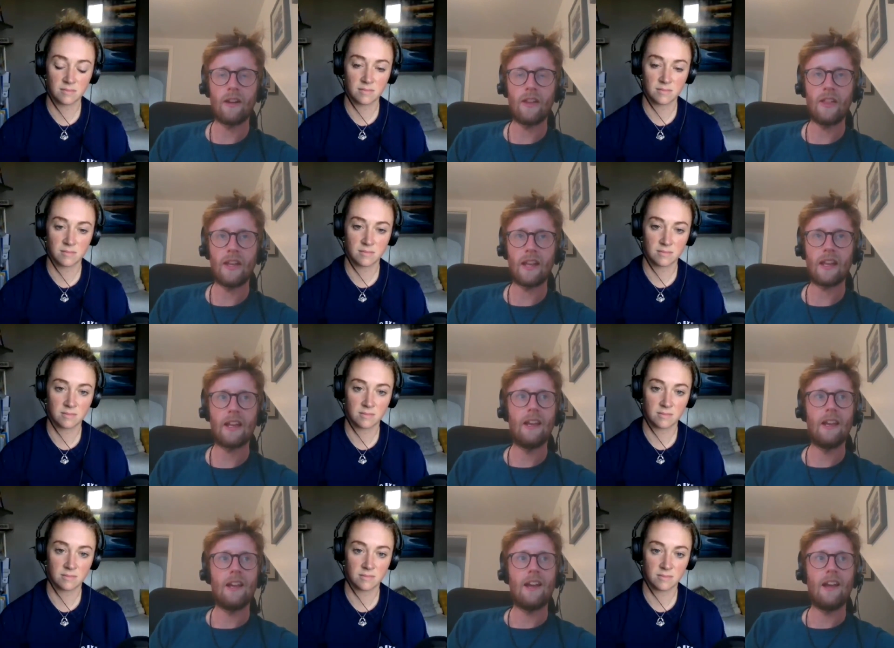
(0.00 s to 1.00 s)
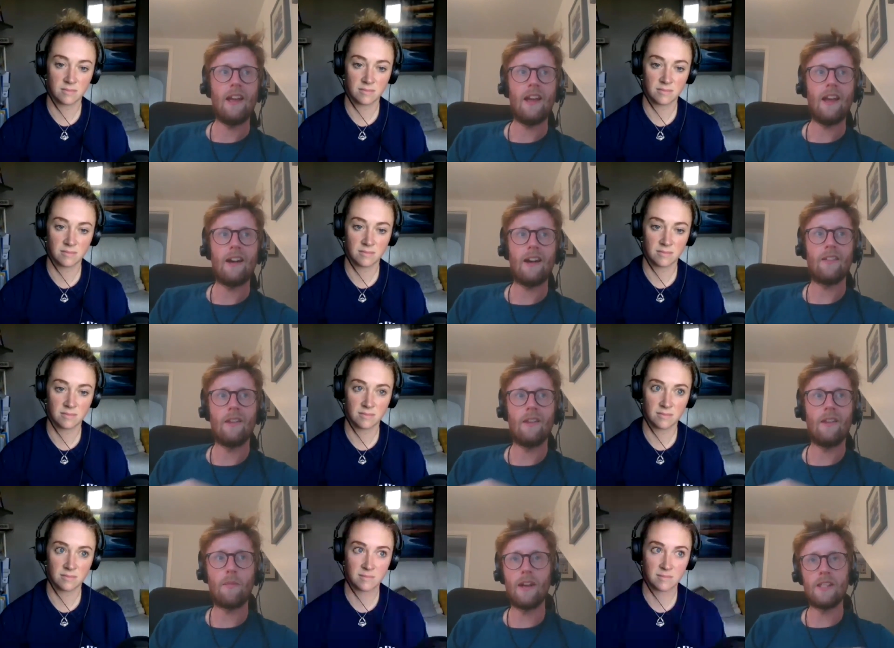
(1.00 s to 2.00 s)
Speaker 1: and i think
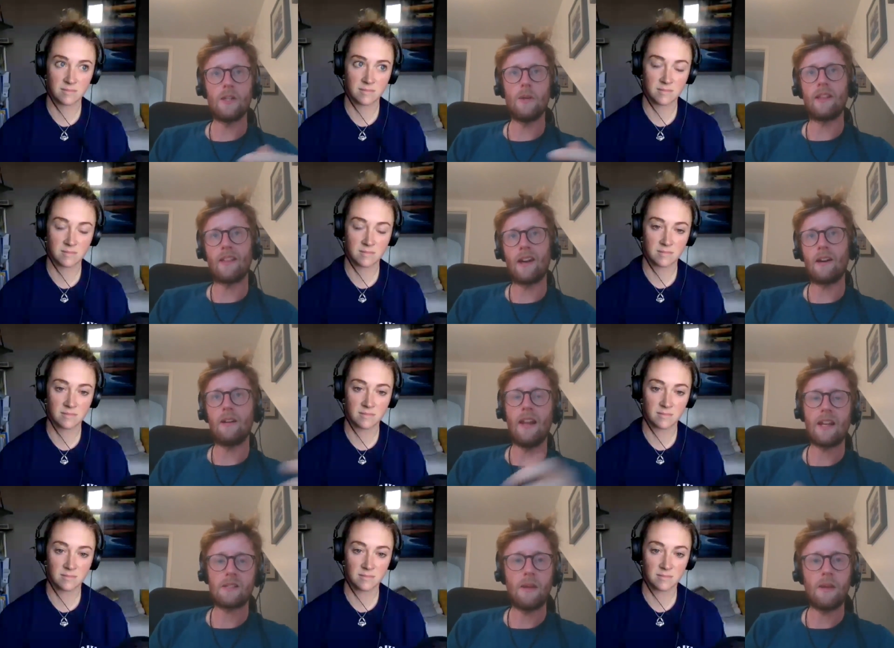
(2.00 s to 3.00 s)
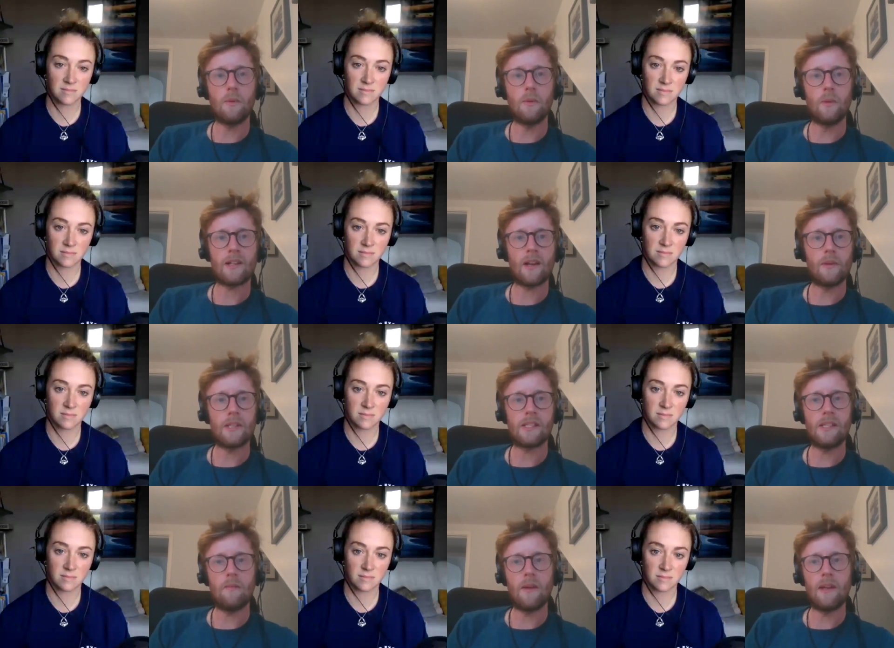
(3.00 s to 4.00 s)
by doing that less people would come and
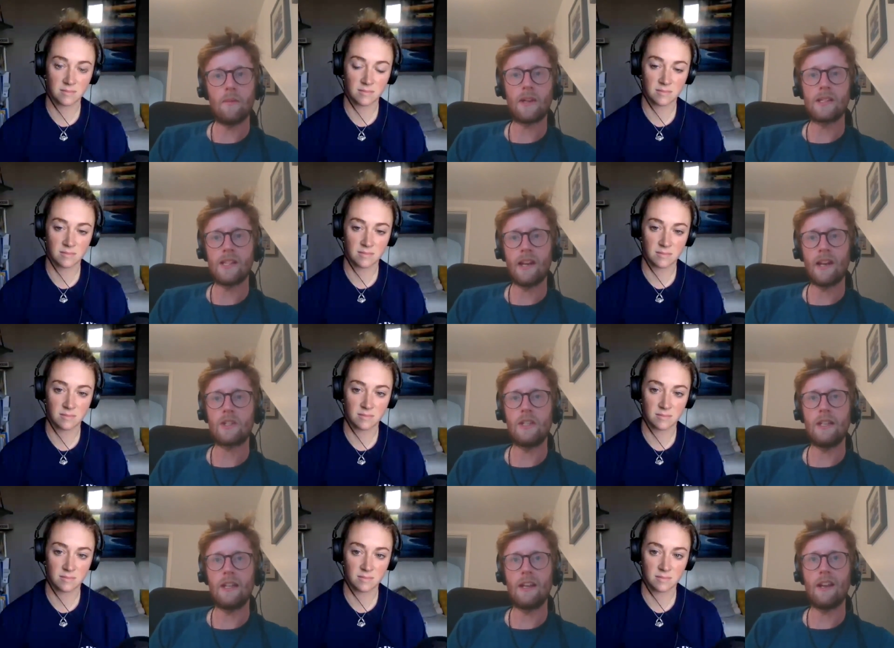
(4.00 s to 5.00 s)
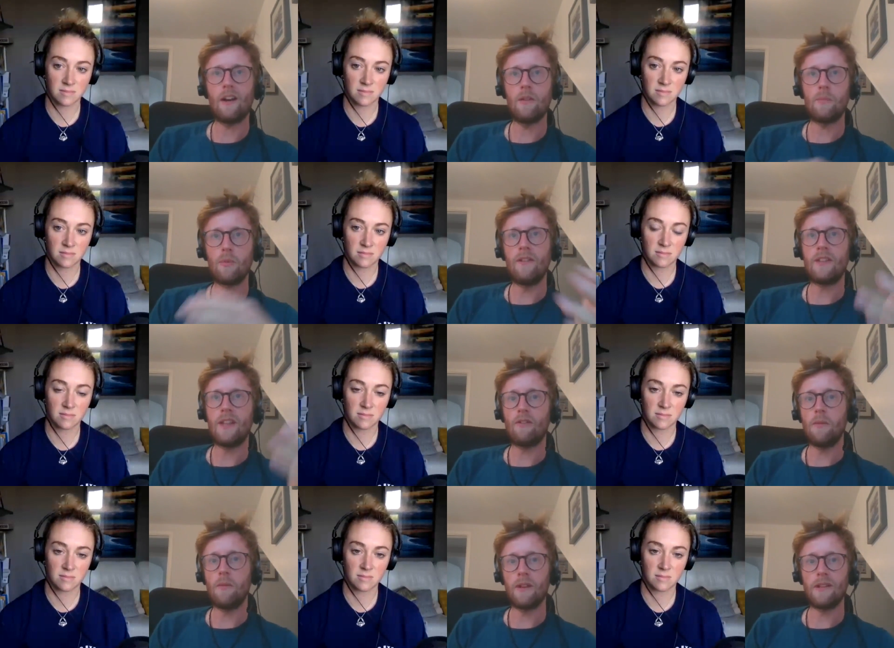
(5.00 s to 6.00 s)
see me because they actually i briefed
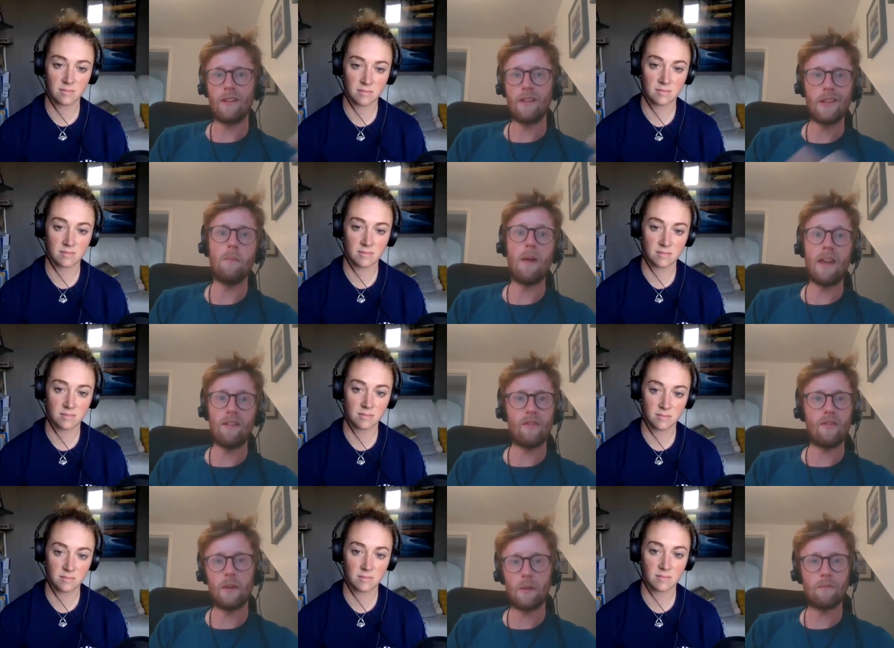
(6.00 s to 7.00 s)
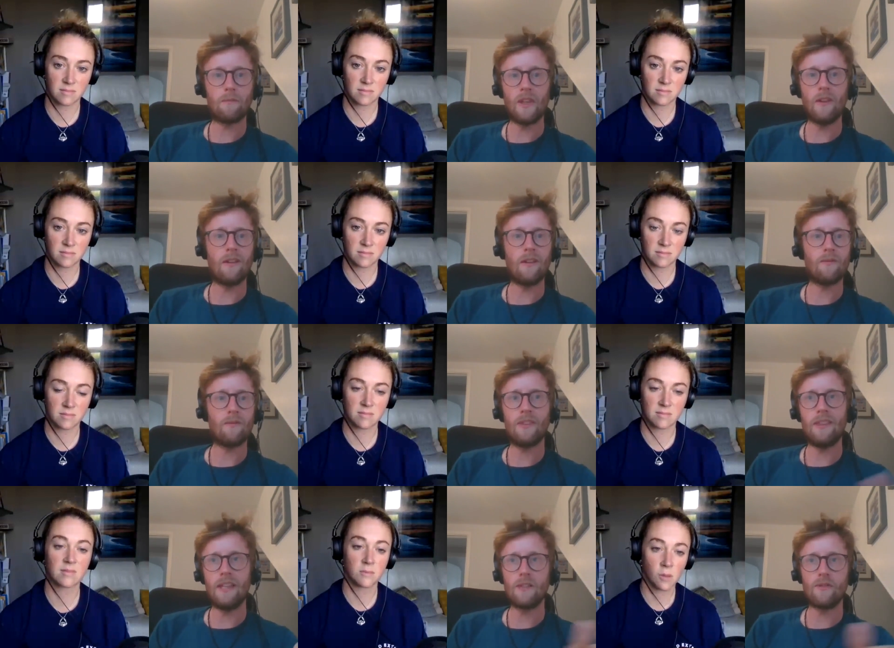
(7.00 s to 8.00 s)
everybody that you may feel you know
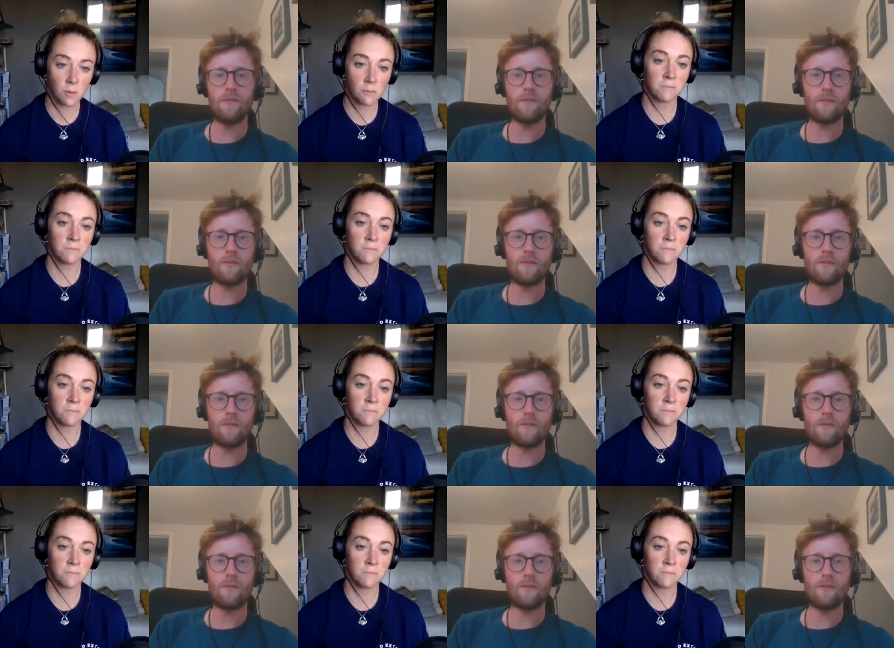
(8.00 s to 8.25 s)
these